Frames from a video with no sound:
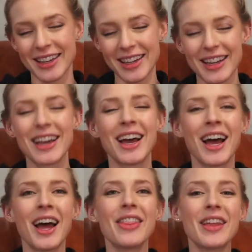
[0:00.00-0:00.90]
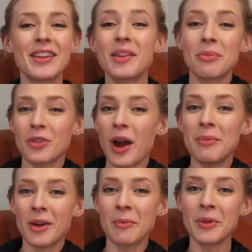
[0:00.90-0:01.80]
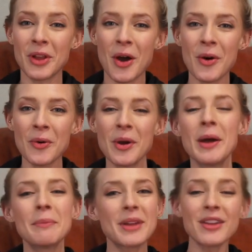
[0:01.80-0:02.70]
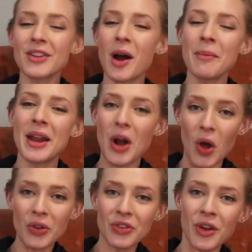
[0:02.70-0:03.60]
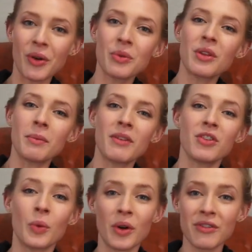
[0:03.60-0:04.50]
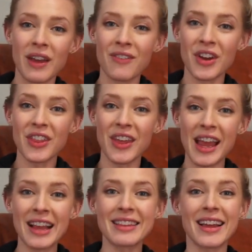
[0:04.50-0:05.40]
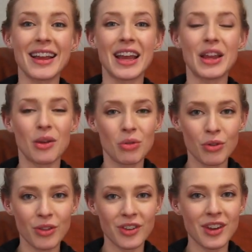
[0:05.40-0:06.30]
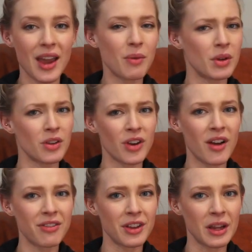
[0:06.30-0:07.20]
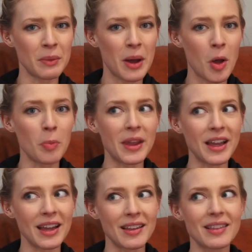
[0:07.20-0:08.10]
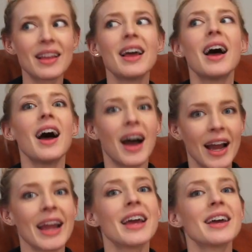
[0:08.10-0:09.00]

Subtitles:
then subscribe down below. Please comment also some of your favorite things that get you through the day when you're not feeling well, because I